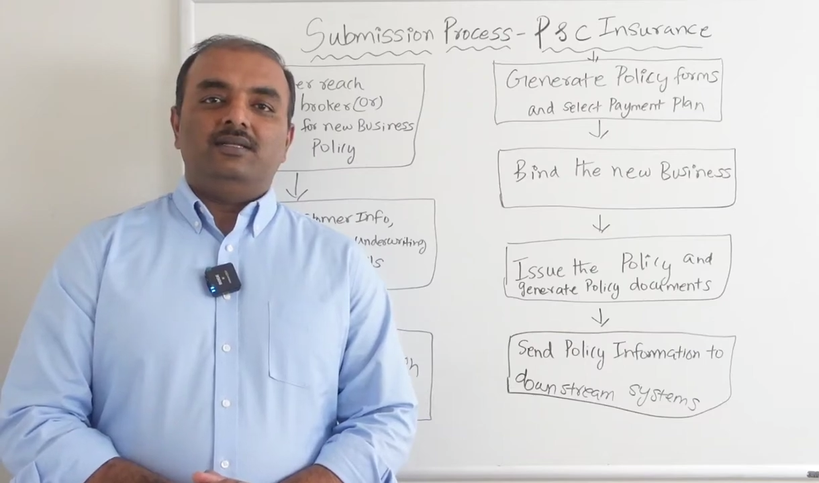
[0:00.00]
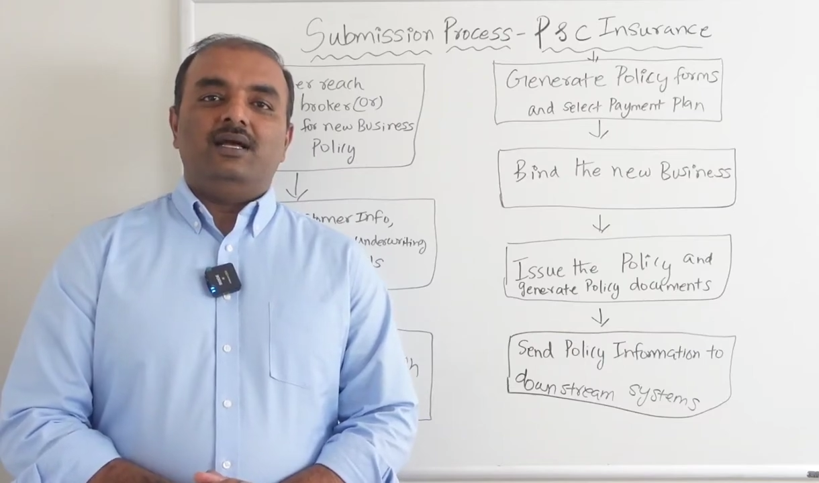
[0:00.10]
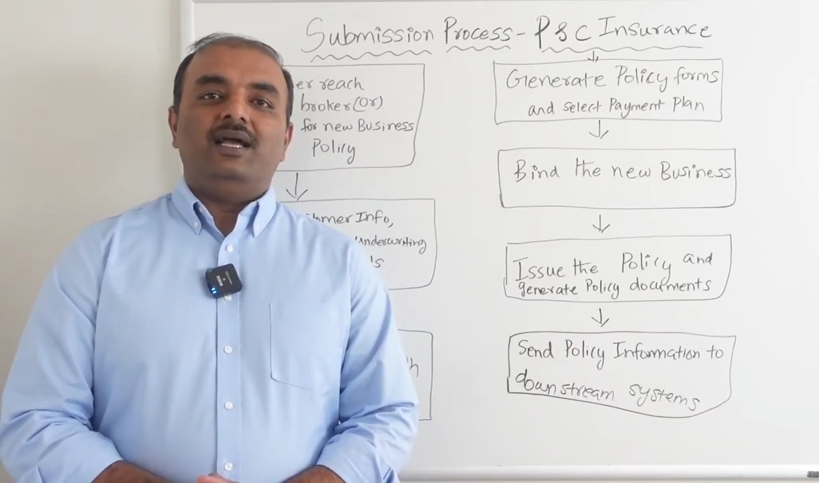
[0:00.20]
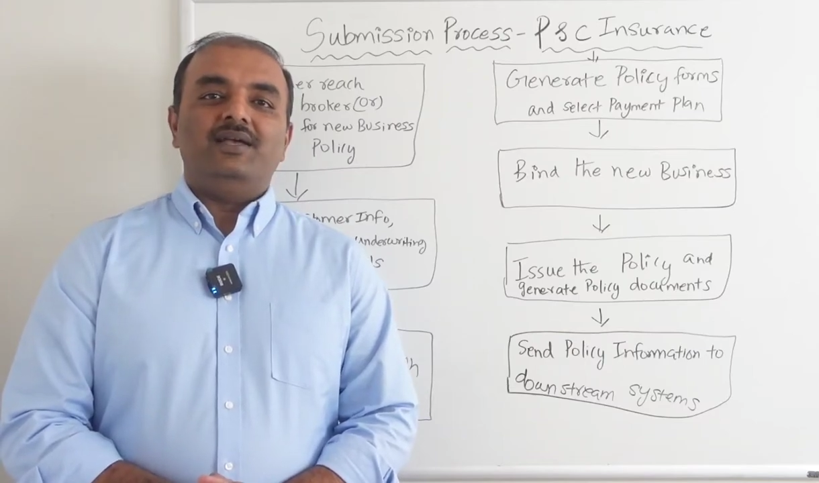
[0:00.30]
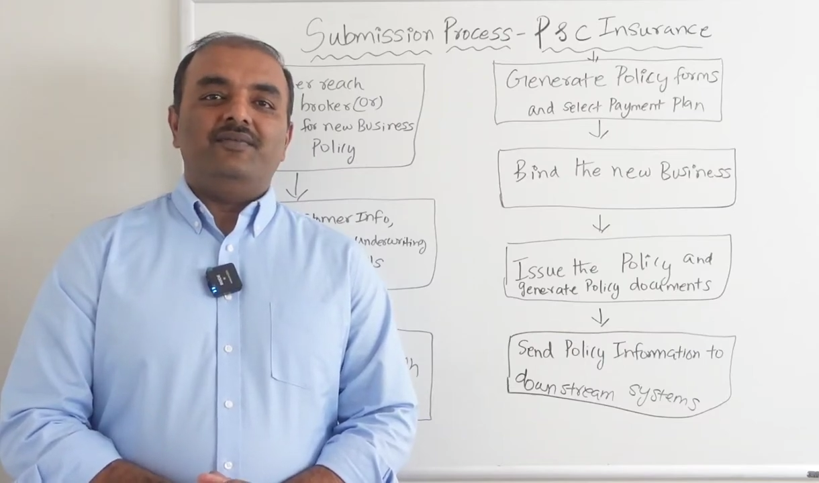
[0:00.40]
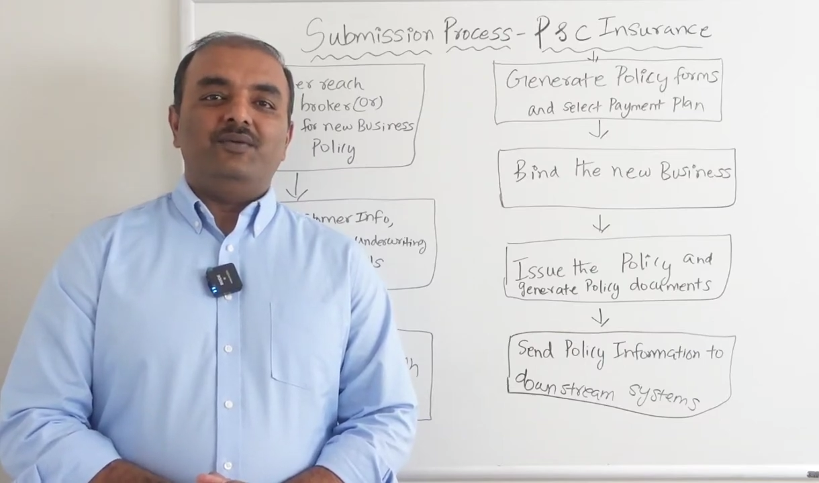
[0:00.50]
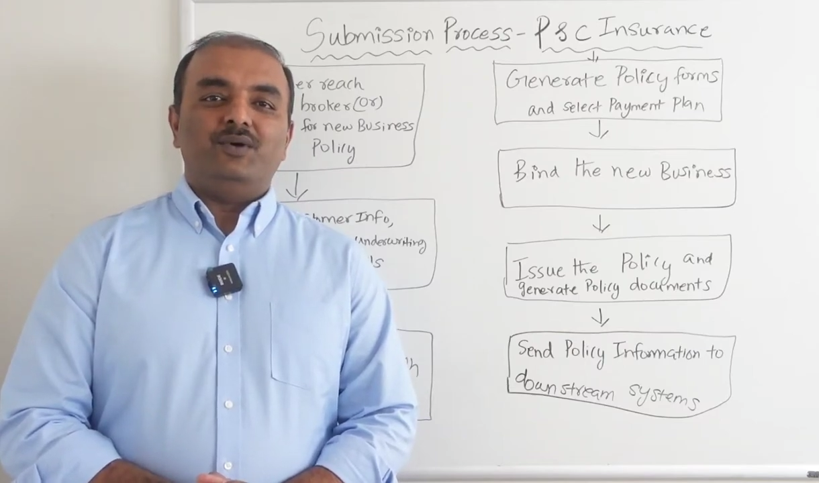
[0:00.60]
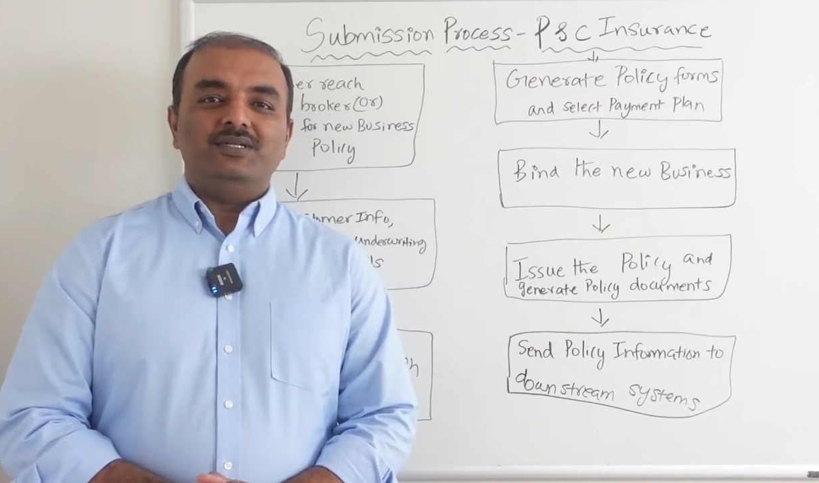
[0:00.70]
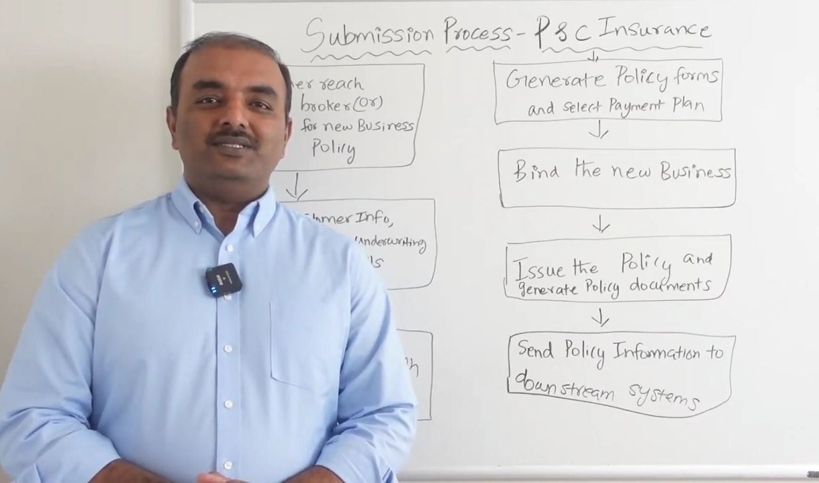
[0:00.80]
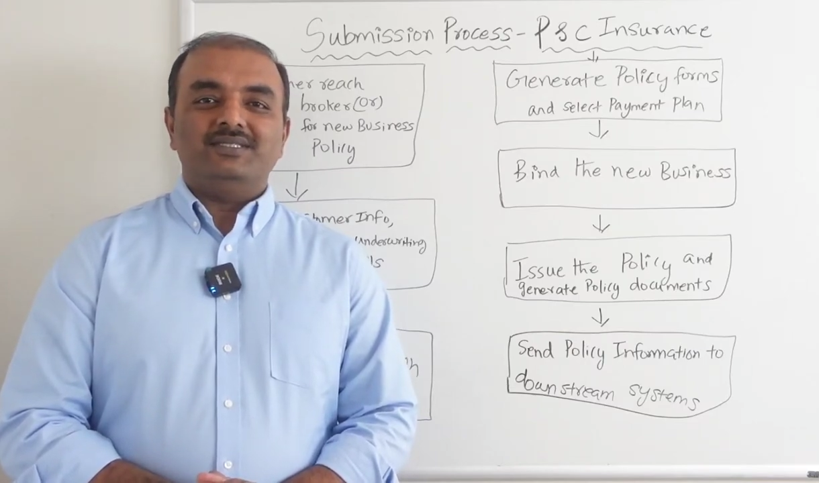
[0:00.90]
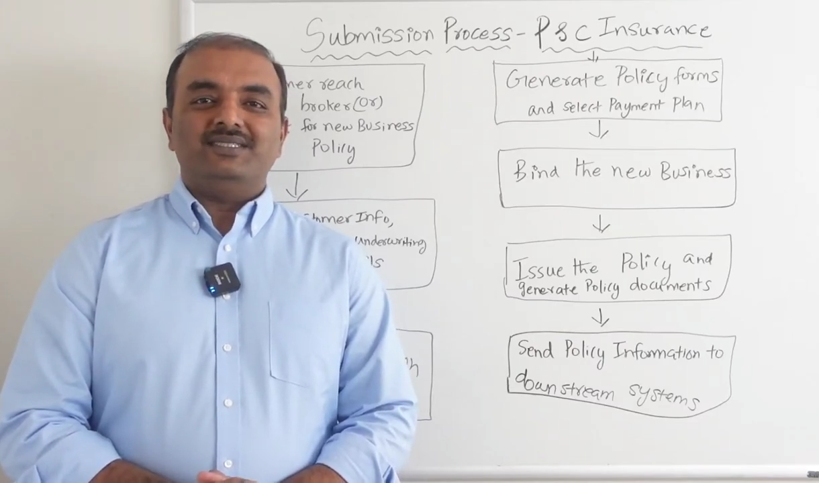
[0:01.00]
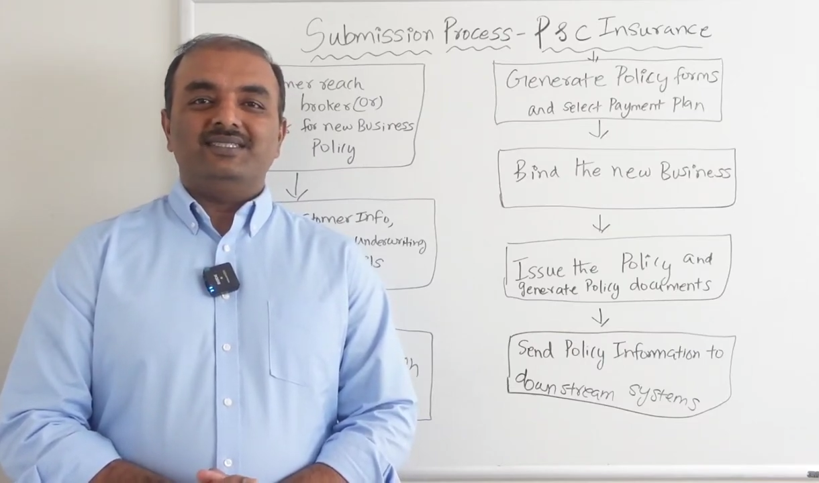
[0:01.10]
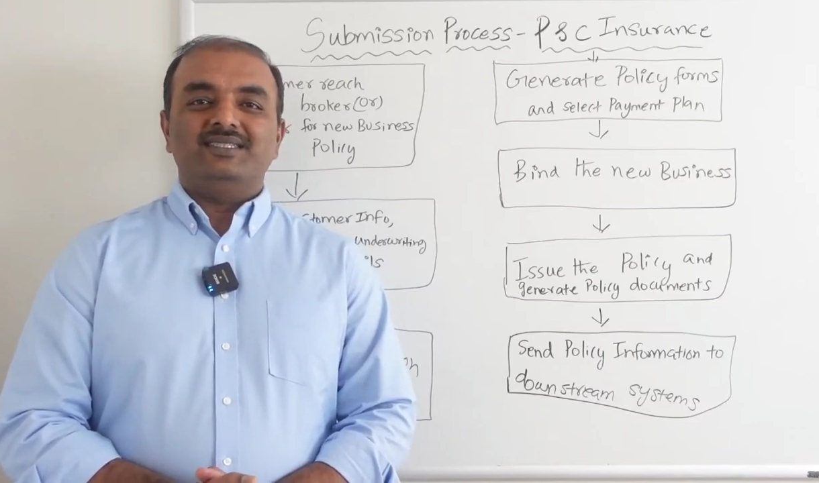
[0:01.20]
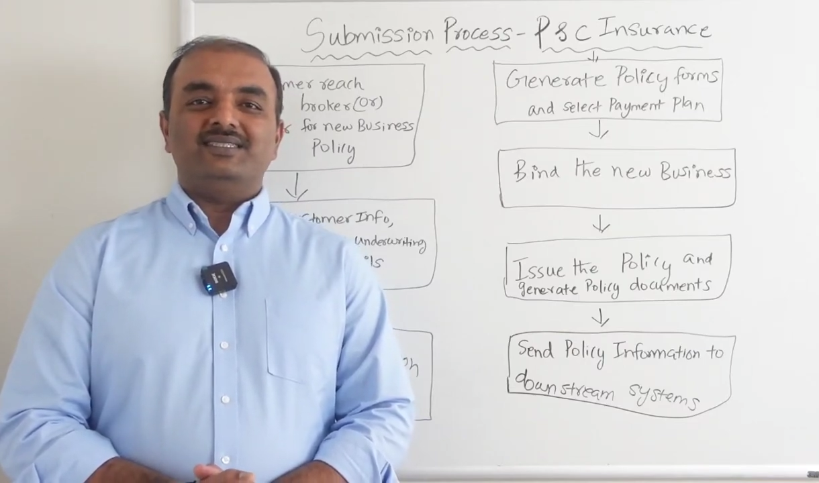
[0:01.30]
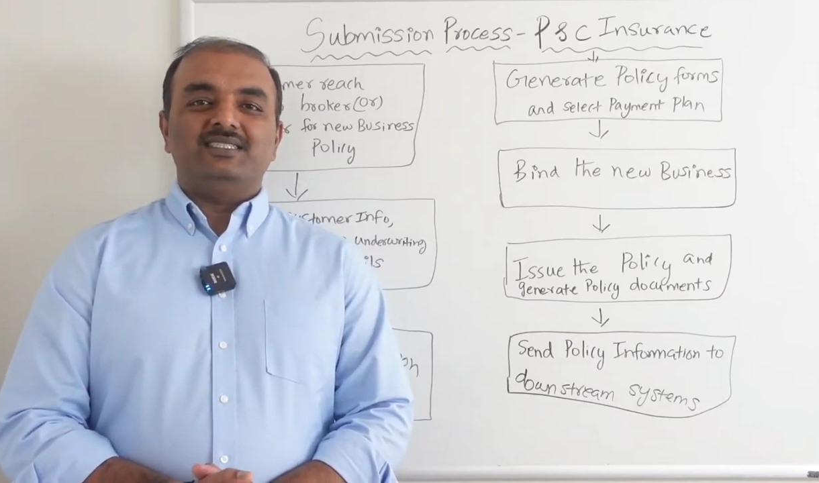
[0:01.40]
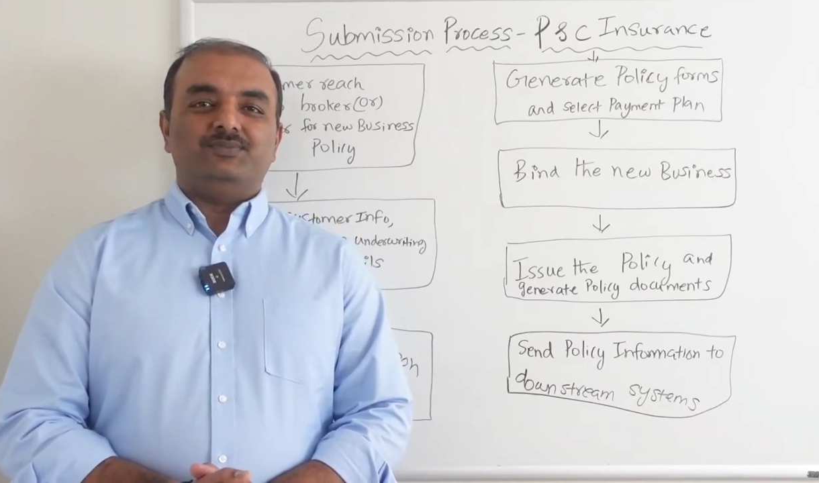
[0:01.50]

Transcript: Hi everyone, this